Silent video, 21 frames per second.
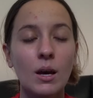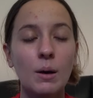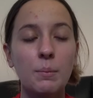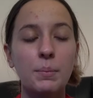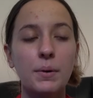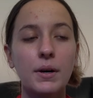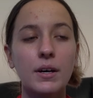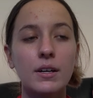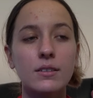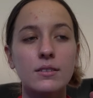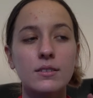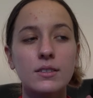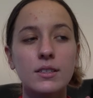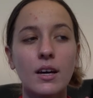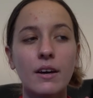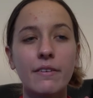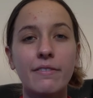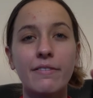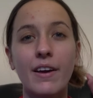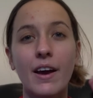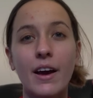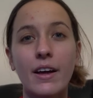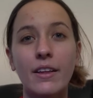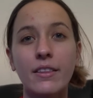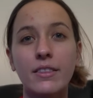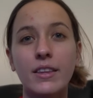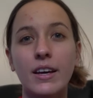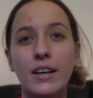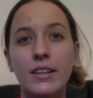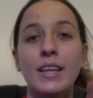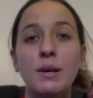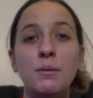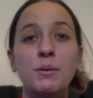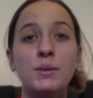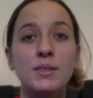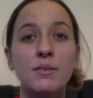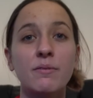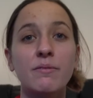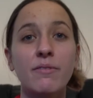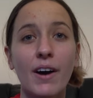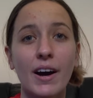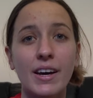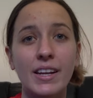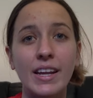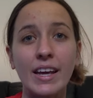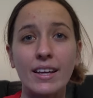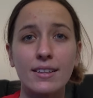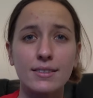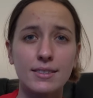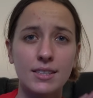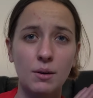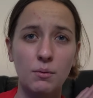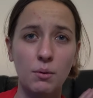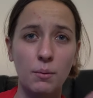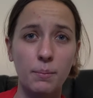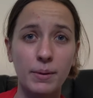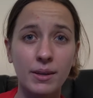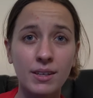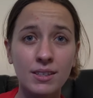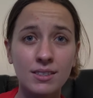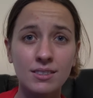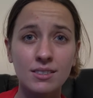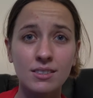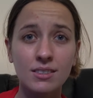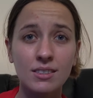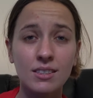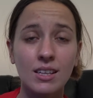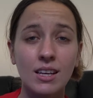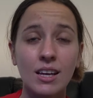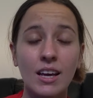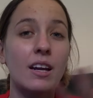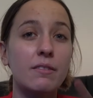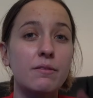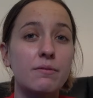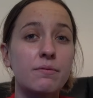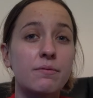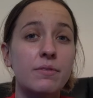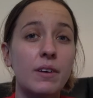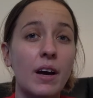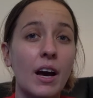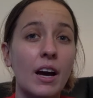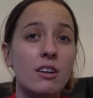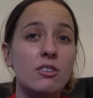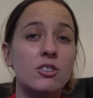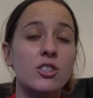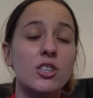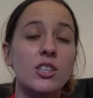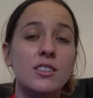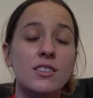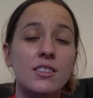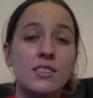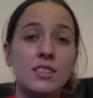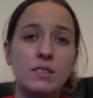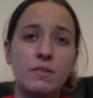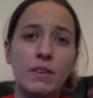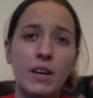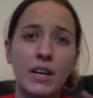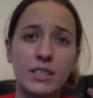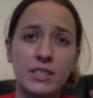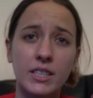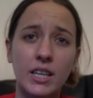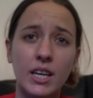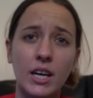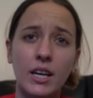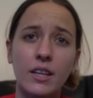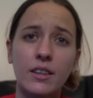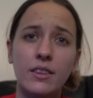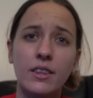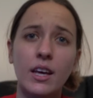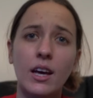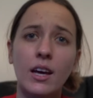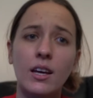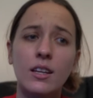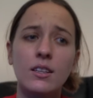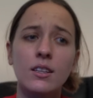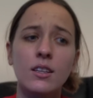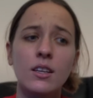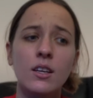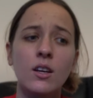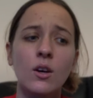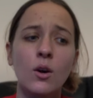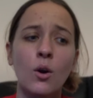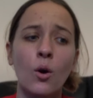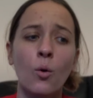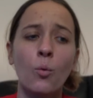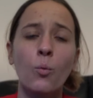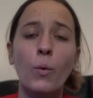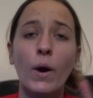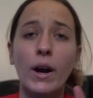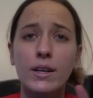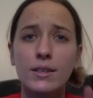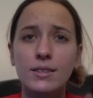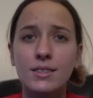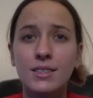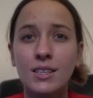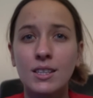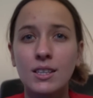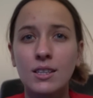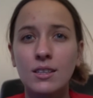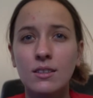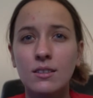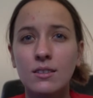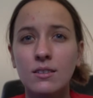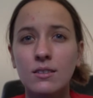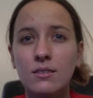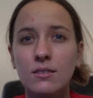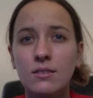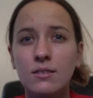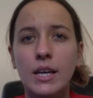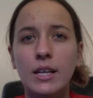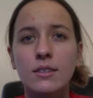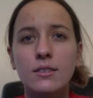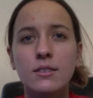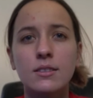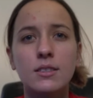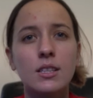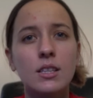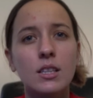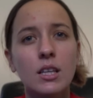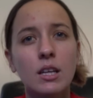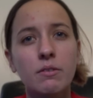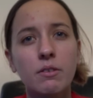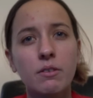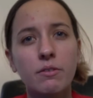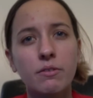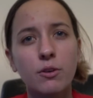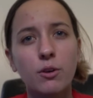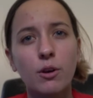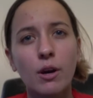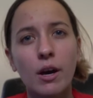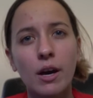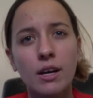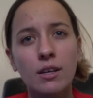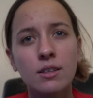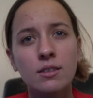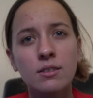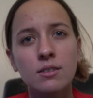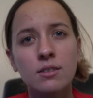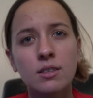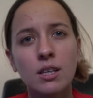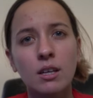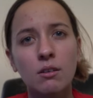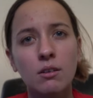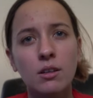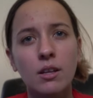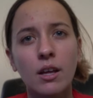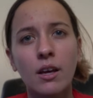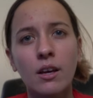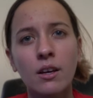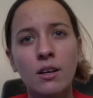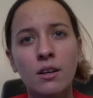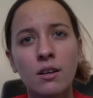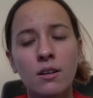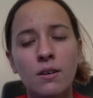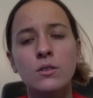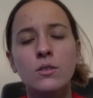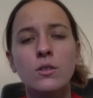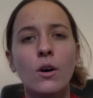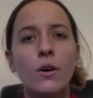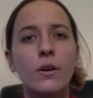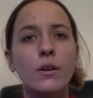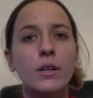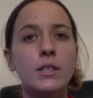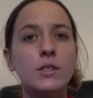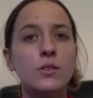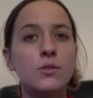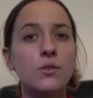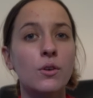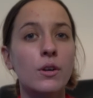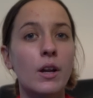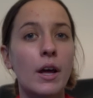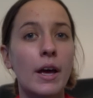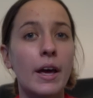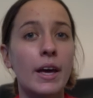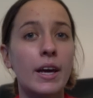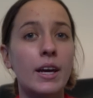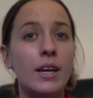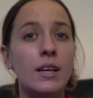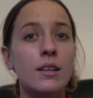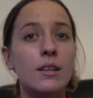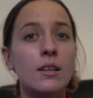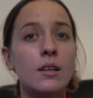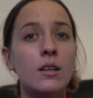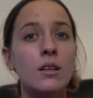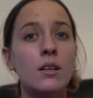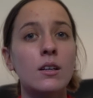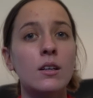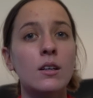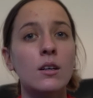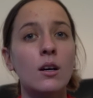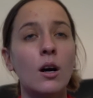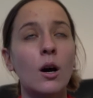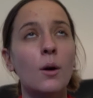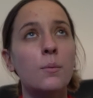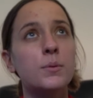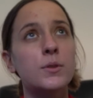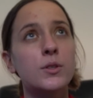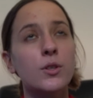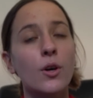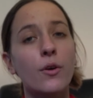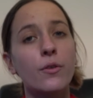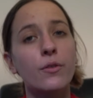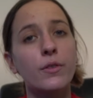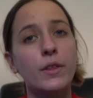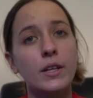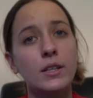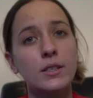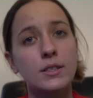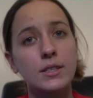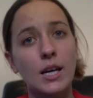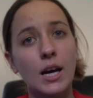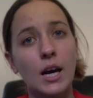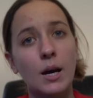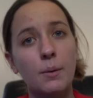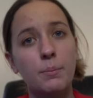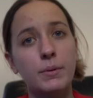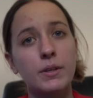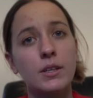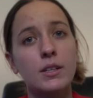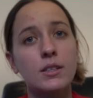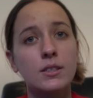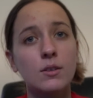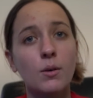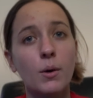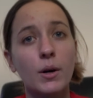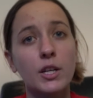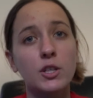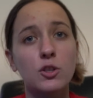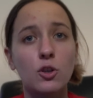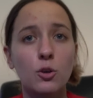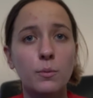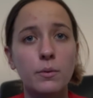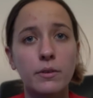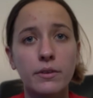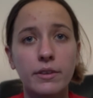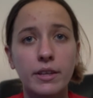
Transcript: but I found that there were some fine hairs that were missed. I've actually since found out that waxing tends to leave a few hairs here and there, so it's not a absurd thing to happen. It's quite a normal